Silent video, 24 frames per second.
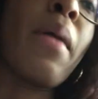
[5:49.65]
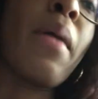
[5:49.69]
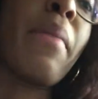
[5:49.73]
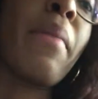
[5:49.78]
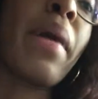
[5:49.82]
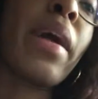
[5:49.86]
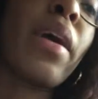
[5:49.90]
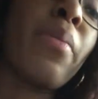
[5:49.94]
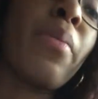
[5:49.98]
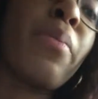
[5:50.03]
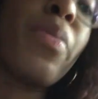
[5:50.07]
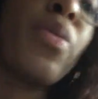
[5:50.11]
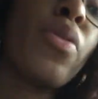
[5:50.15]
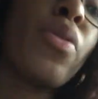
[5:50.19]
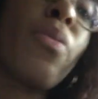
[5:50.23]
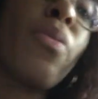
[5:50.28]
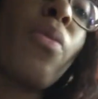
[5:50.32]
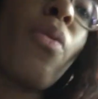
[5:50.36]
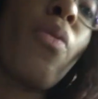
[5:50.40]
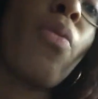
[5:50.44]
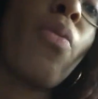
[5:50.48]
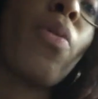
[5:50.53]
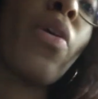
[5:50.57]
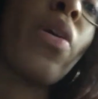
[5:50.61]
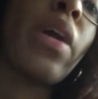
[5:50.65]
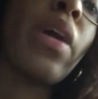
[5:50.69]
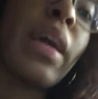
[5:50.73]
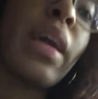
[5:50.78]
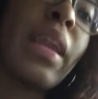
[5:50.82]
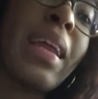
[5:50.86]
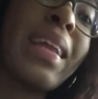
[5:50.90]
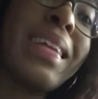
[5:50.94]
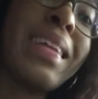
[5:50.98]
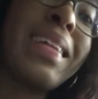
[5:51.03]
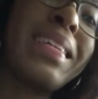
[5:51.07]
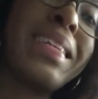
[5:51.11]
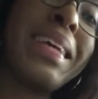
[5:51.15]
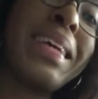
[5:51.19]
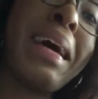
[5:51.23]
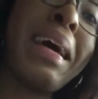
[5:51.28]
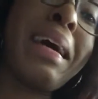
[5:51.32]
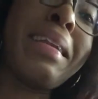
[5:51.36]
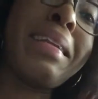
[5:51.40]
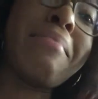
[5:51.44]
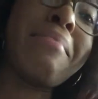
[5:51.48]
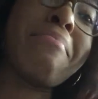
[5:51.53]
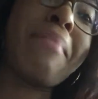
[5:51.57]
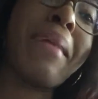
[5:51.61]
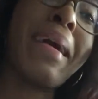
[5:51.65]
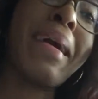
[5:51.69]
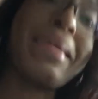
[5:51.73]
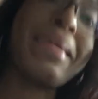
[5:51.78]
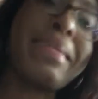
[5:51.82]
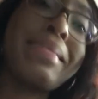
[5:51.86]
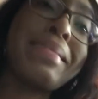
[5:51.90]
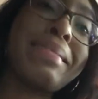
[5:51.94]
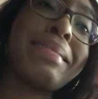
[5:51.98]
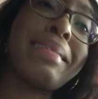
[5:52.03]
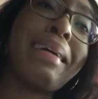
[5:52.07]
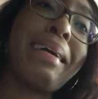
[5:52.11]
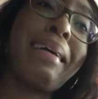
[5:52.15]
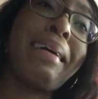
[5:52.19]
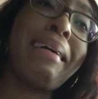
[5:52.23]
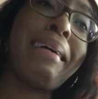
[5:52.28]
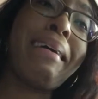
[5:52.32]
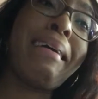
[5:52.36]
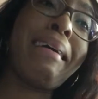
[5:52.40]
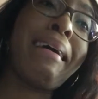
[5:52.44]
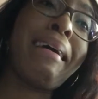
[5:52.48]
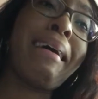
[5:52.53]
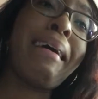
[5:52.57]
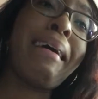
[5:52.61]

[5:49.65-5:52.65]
my computer won't work, and I sent my essay.